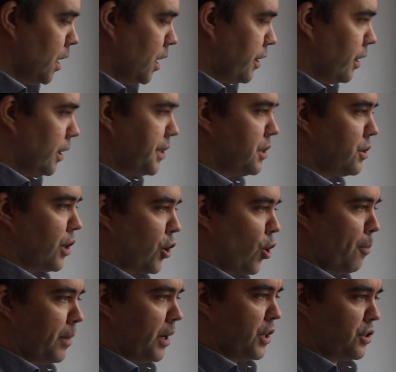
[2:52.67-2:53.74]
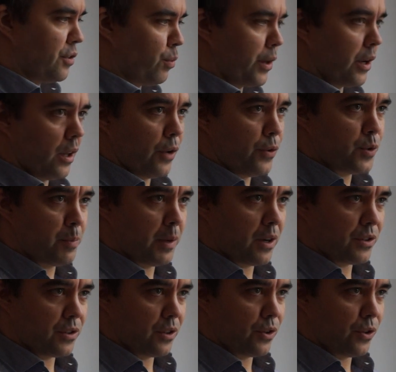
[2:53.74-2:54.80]
you're listening to a combination of what your
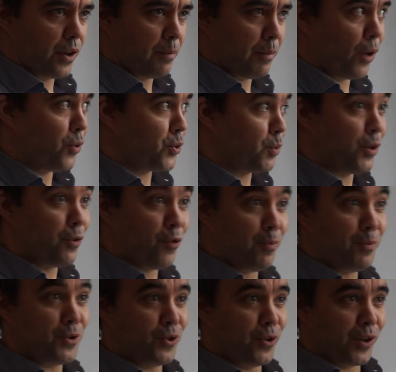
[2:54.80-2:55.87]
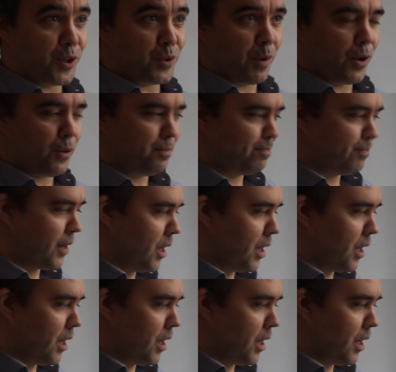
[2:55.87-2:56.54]
loudspeakers are doing, but also what the room is doing as well.